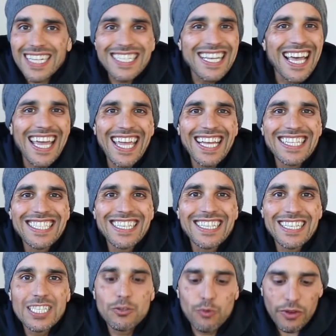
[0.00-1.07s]
let's get
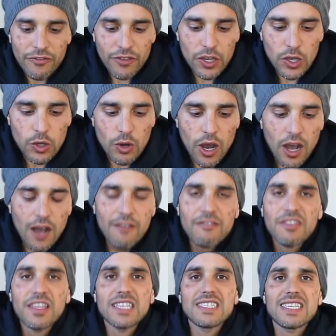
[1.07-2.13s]
into this review
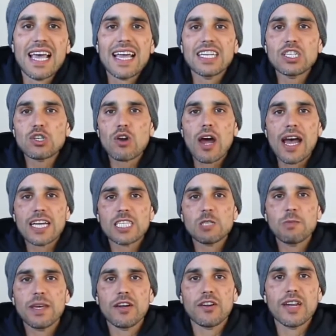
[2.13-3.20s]
of the ZEN
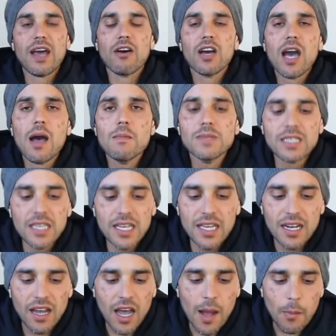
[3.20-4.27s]
Spinner. Now it comes
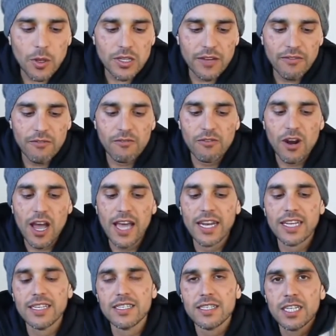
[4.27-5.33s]
in a couple different
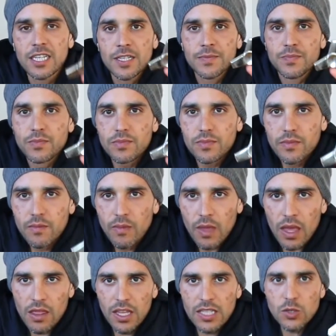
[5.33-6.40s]
varieties.
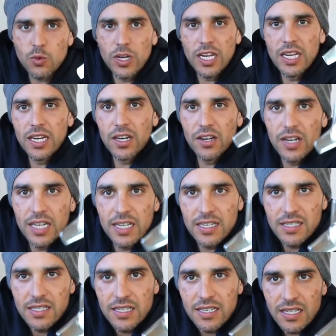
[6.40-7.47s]
This one here
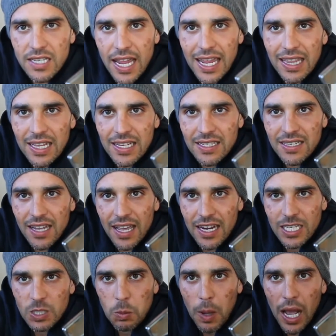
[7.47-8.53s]
is the stainless
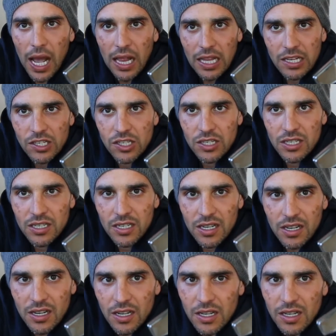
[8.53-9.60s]
and it's polished.